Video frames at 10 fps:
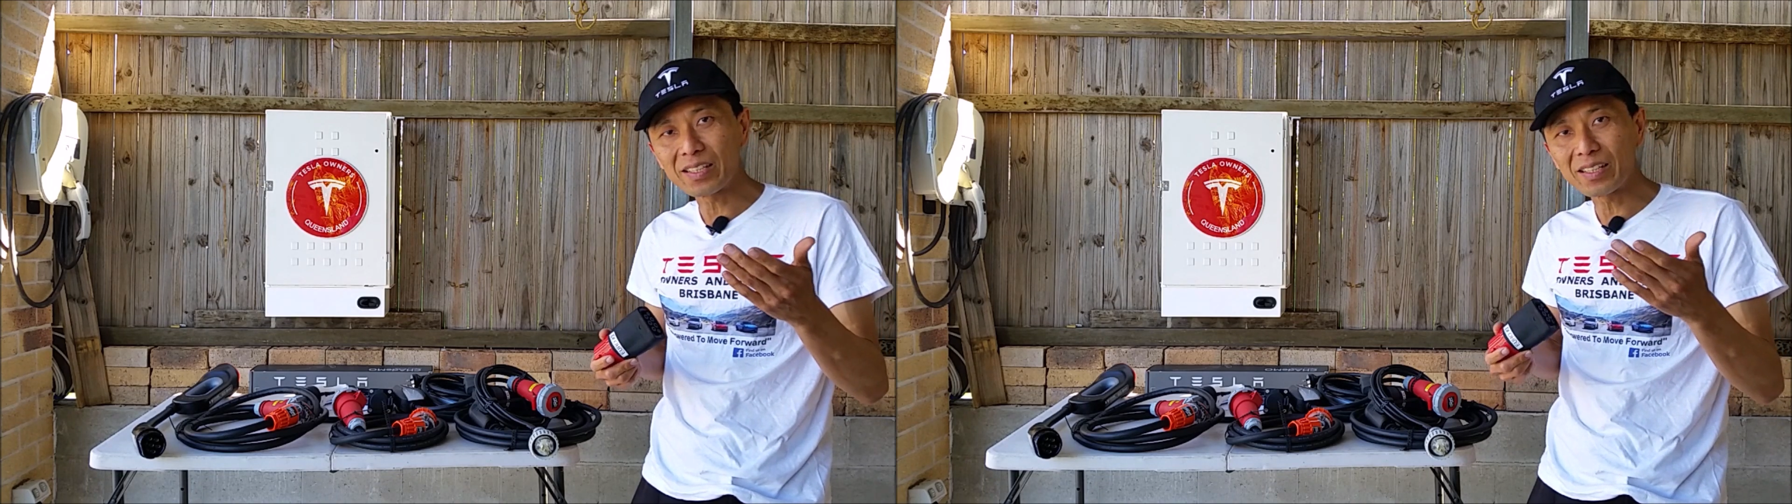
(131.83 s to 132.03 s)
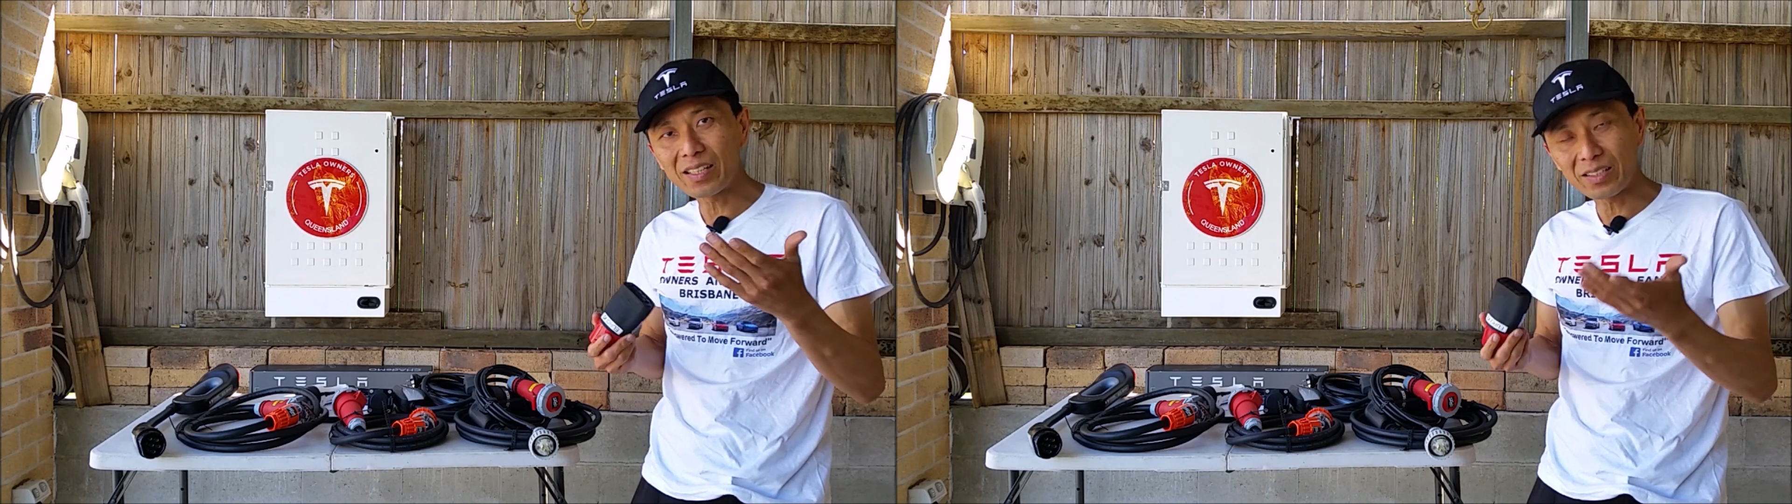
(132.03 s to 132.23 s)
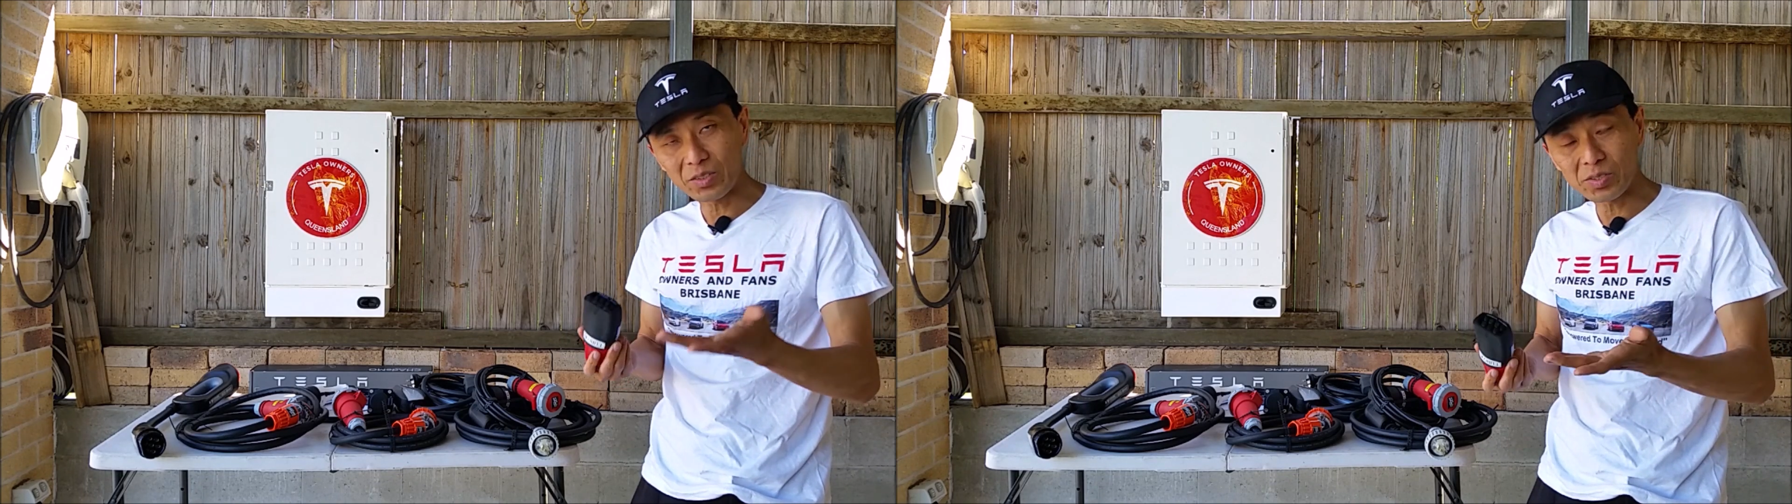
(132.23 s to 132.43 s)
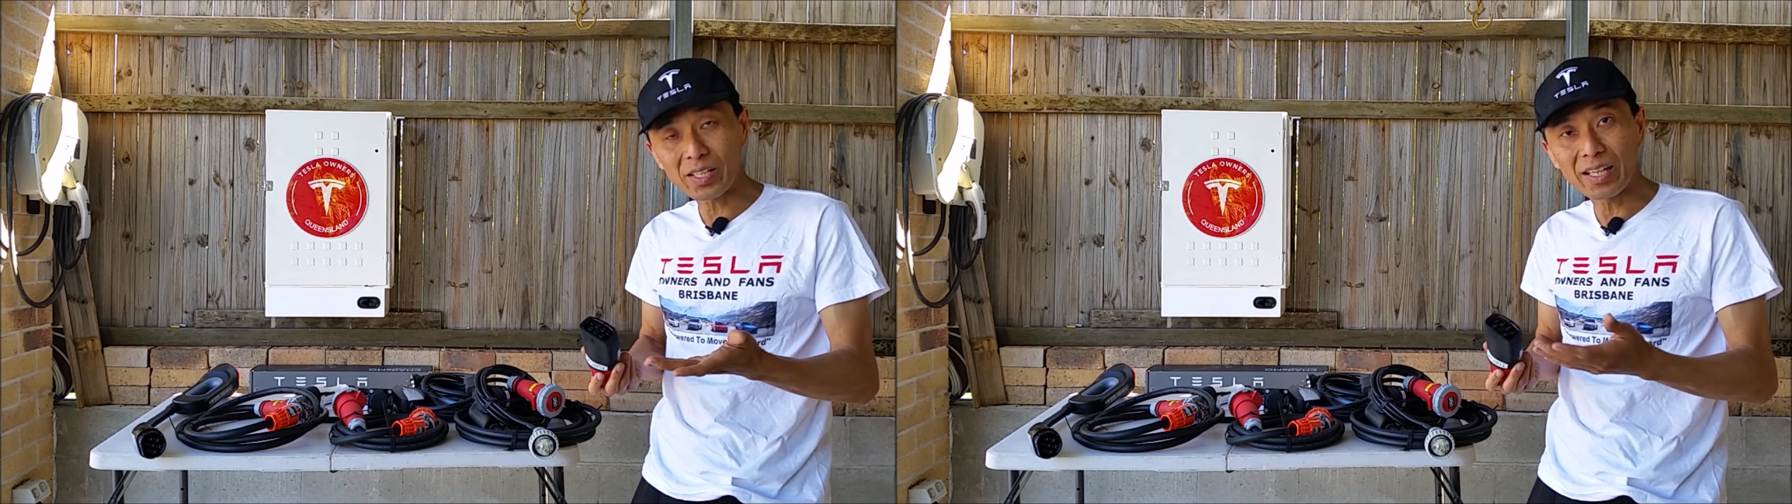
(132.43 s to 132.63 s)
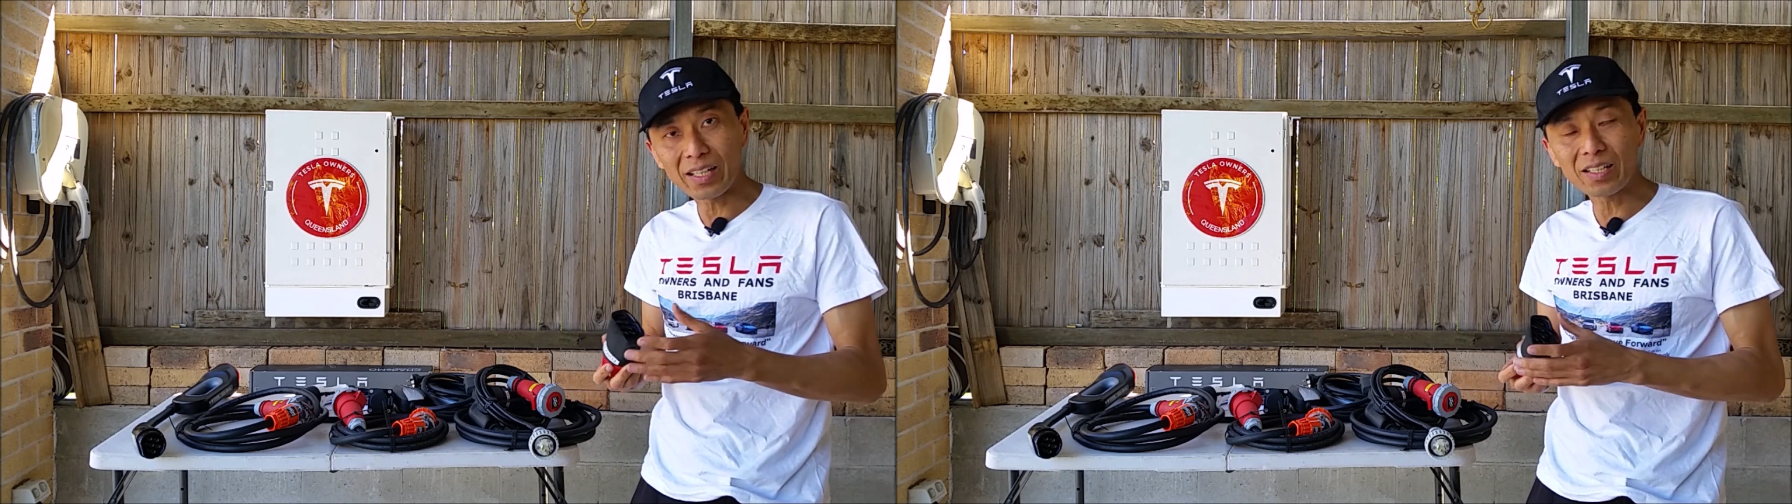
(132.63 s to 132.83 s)
to
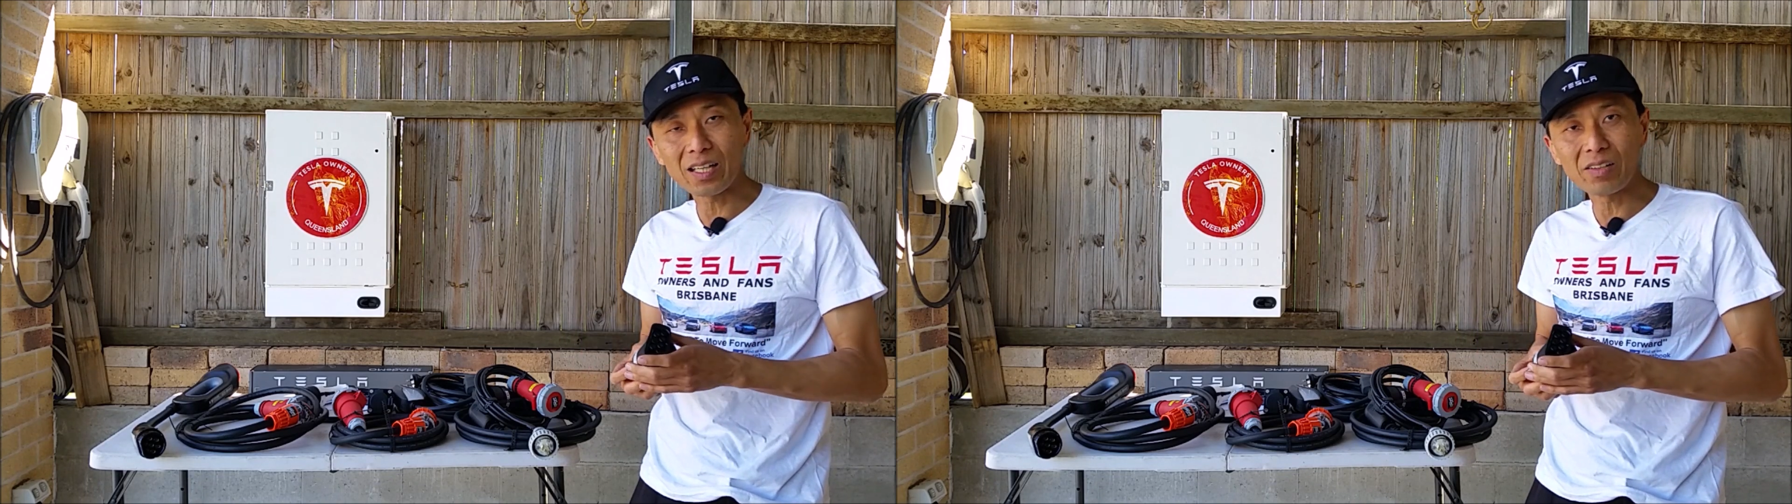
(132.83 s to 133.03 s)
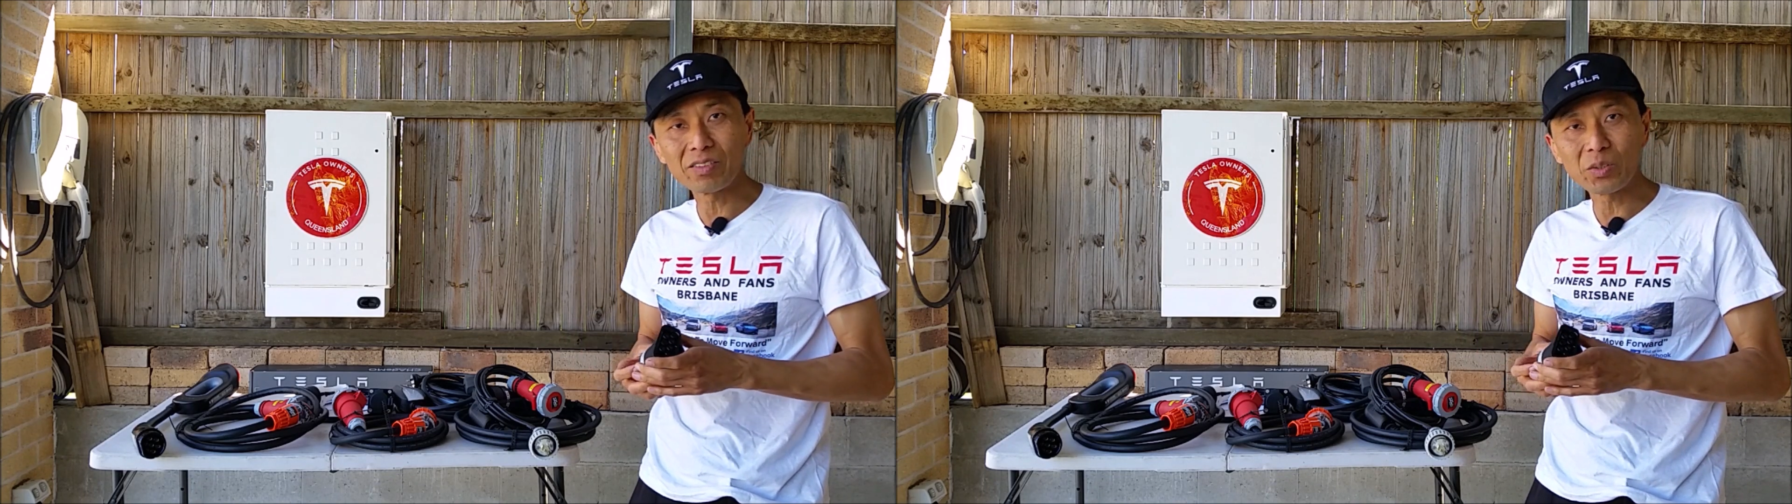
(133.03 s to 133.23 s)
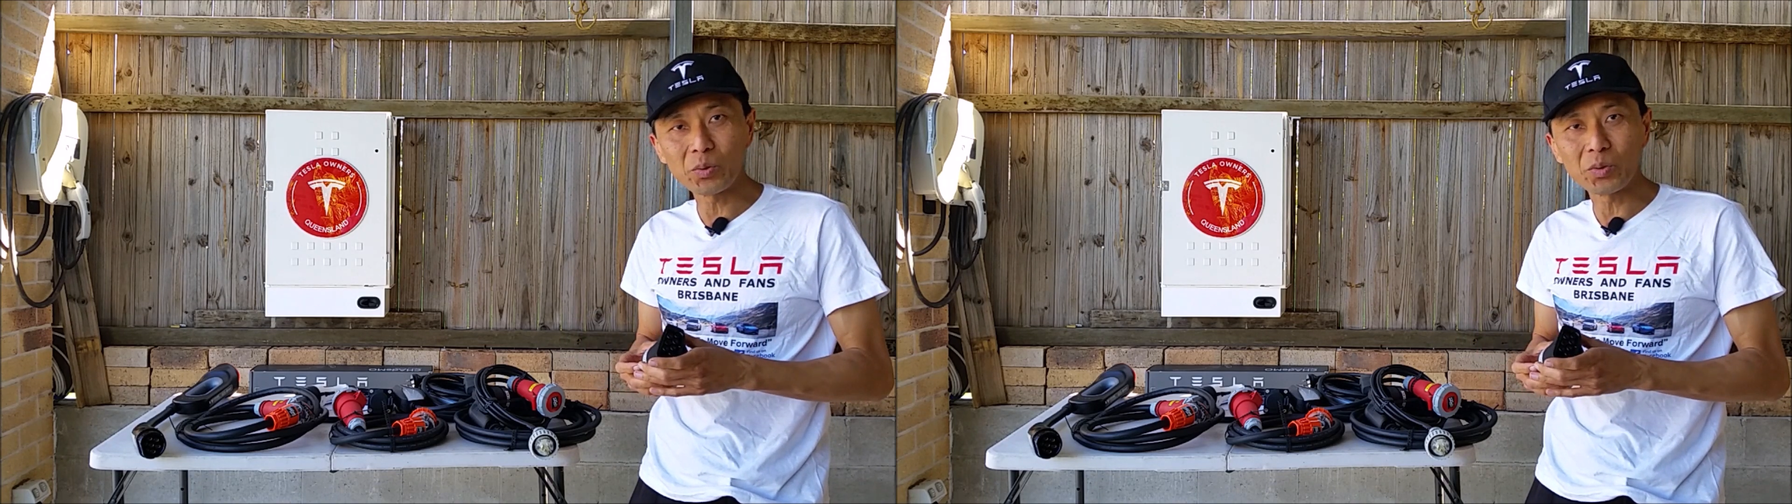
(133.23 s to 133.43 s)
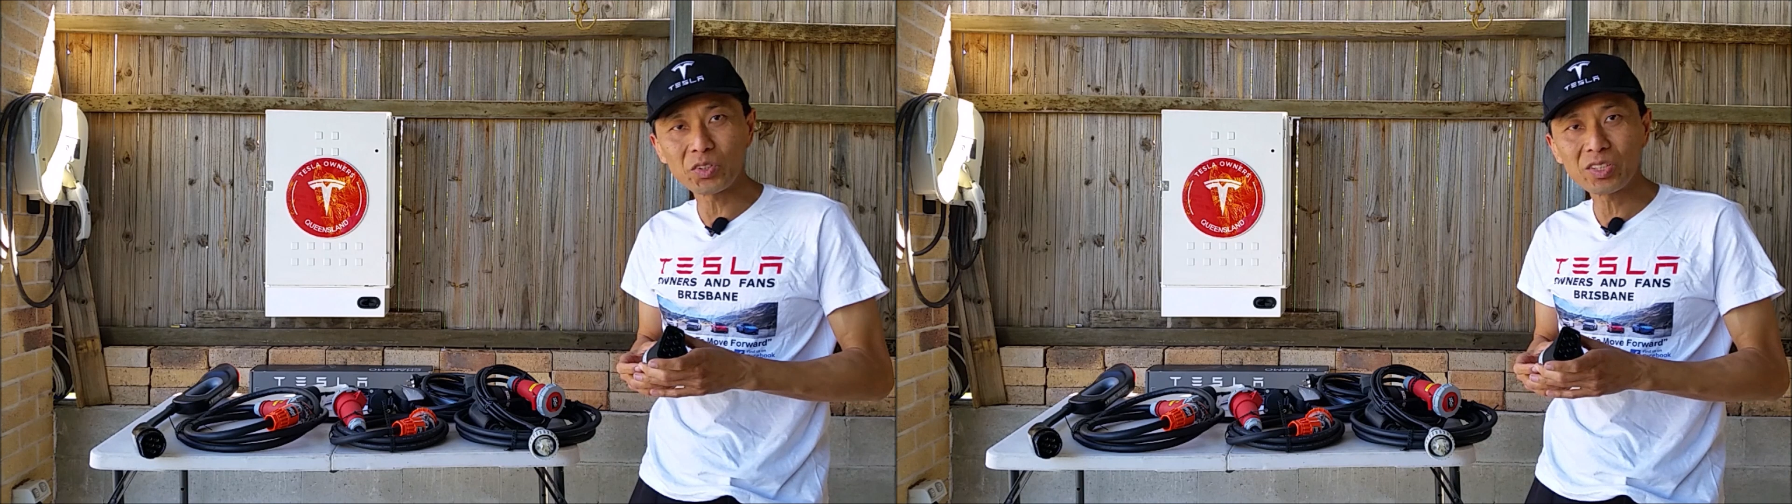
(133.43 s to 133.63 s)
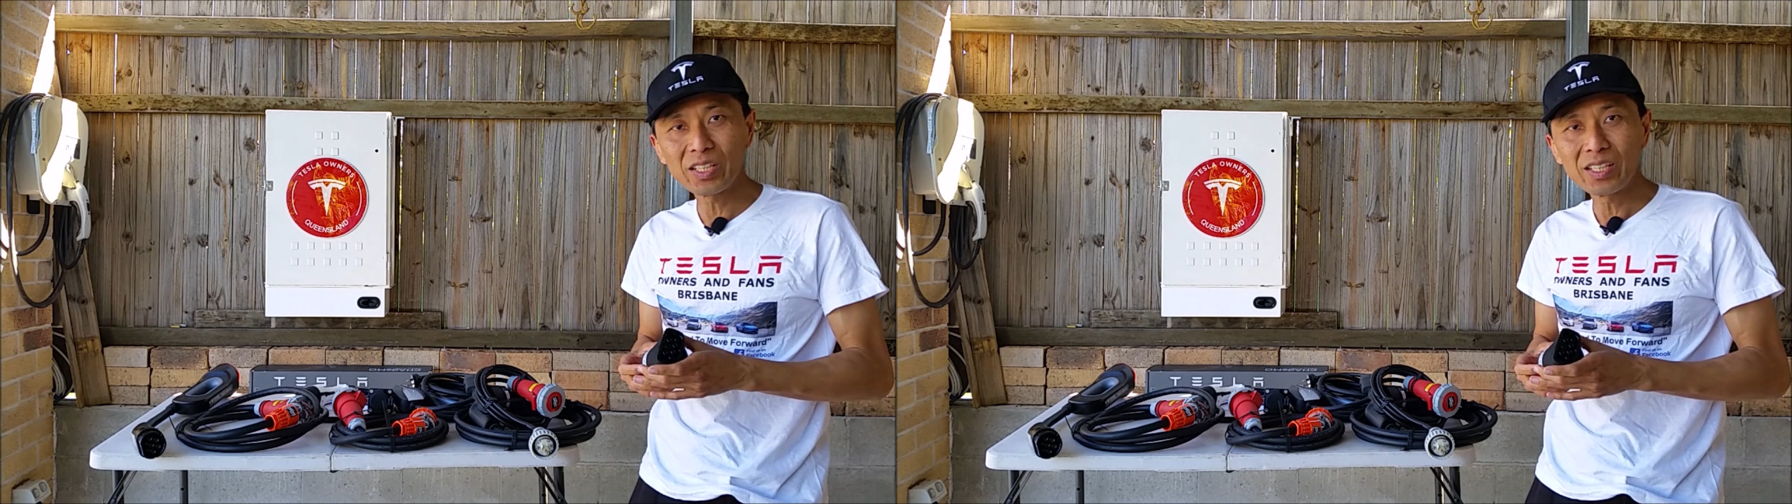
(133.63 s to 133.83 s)
stay at Carnarvon Gorge.